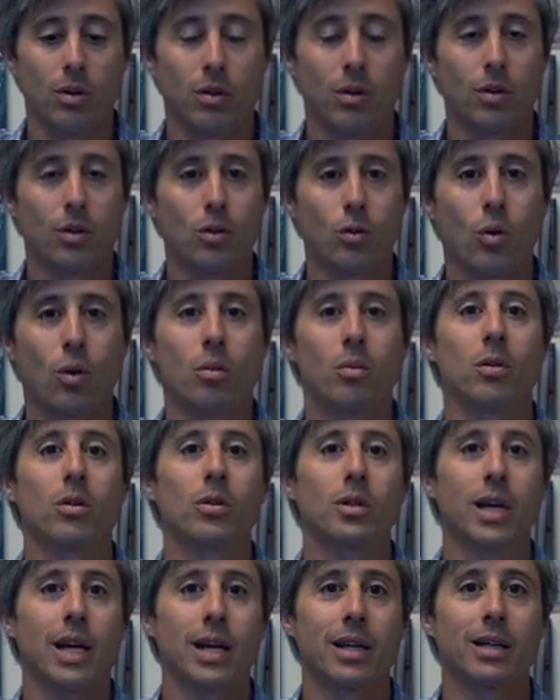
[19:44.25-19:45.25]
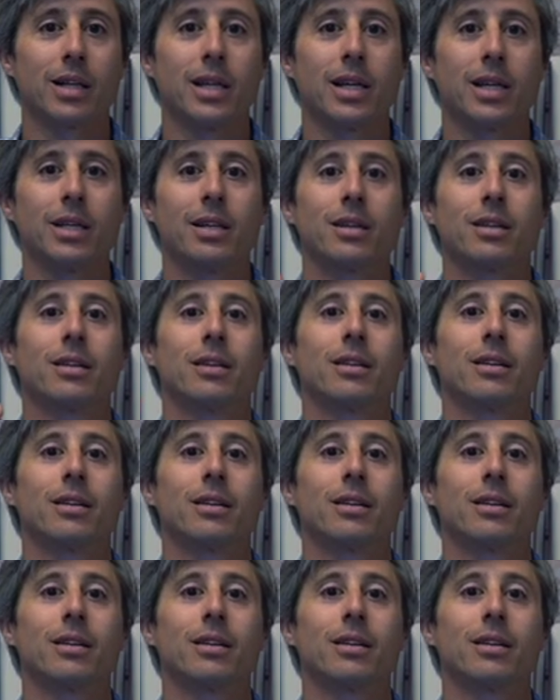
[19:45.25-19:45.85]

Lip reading: the normal daily